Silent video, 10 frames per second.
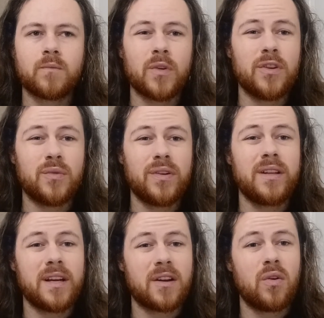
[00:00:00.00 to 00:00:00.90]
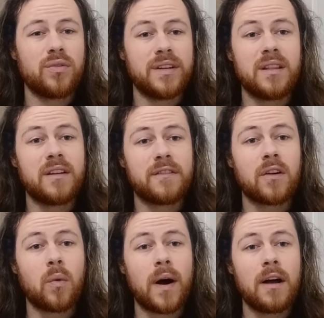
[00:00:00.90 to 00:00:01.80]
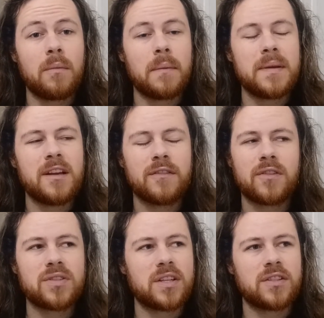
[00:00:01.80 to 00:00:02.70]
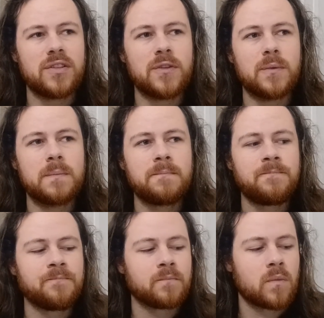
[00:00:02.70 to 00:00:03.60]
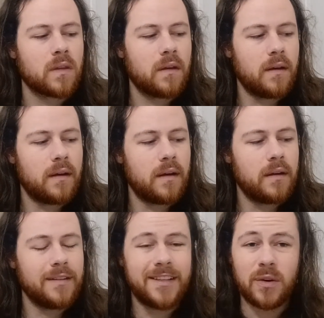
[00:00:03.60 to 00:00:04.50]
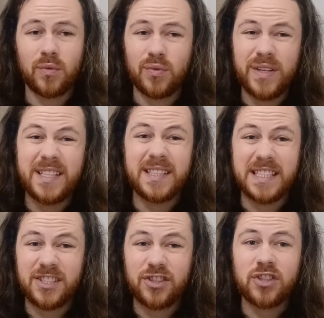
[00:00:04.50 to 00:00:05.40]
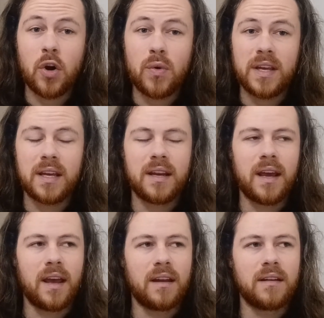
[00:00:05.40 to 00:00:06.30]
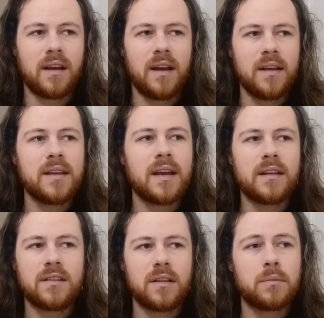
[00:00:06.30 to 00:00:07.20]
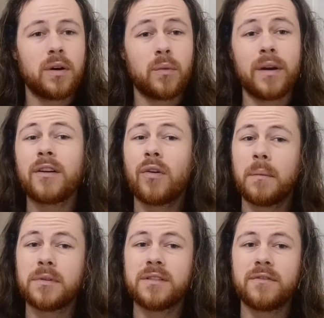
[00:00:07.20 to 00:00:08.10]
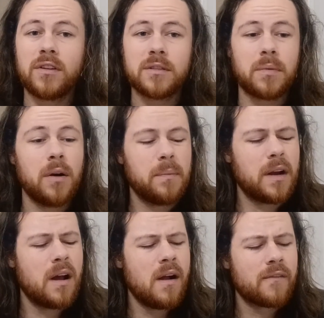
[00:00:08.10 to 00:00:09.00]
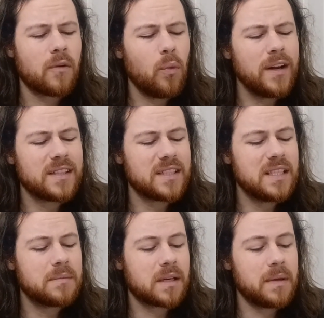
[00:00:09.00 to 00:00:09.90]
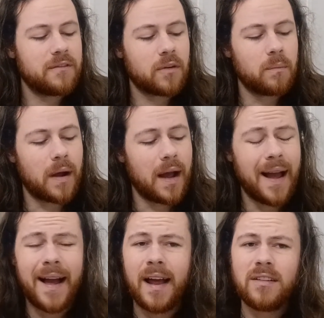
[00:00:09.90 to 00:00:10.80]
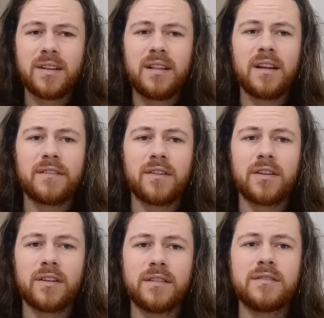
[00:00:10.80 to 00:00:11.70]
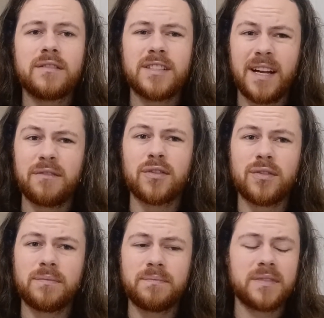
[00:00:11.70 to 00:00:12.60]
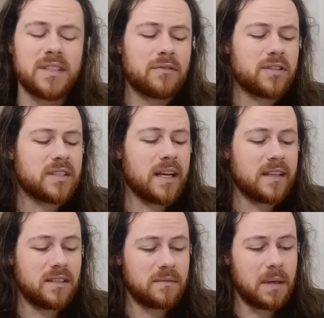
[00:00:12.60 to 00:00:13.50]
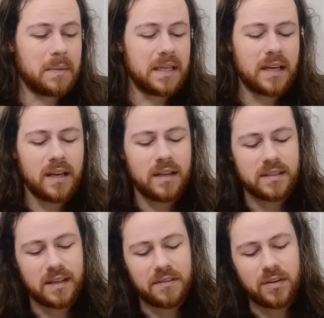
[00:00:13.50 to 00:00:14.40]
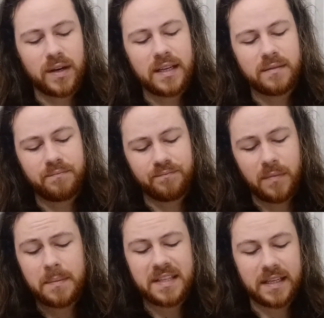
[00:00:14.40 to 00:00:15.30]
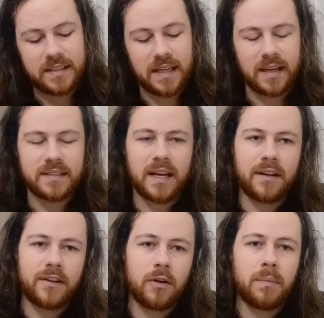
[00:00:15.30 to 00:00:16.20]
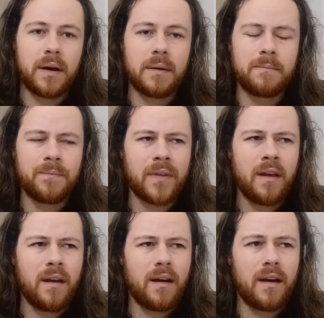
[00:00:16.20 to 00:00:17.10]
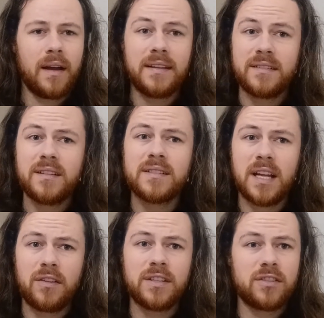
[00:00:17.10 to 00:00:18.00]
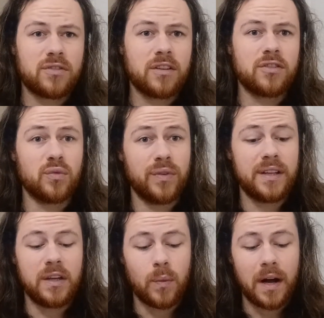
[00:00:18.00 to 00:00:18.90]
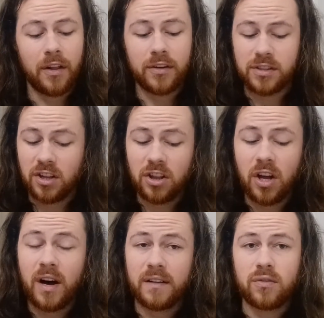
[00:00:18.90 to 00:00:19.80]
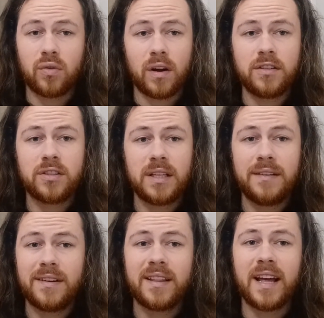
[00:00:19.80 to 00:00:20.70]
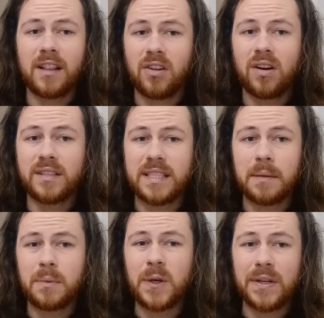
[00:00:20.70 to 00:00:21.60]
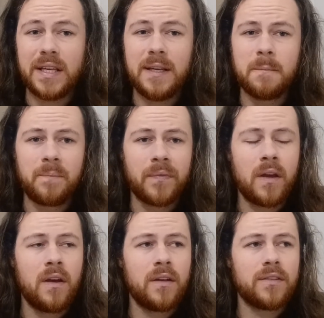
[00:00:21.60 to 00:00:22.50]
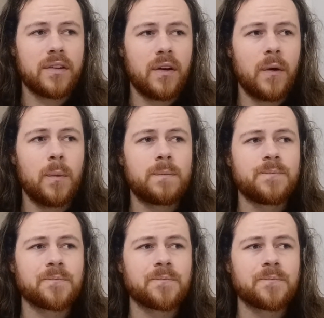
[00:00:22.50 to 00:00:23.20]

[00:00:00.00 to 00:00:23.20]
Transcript: where you really got to hold it in there for a while, but be careful not to, really soak it and get it to the point where it crumbles and falls apart. But from what it seems, I mean, I held it in there for a good several seconds, maybe 7 or 8, maybe 10 seconds, I don't know, but it still has held its structure really well. There's a lot of crunch even in that long dip cookie. So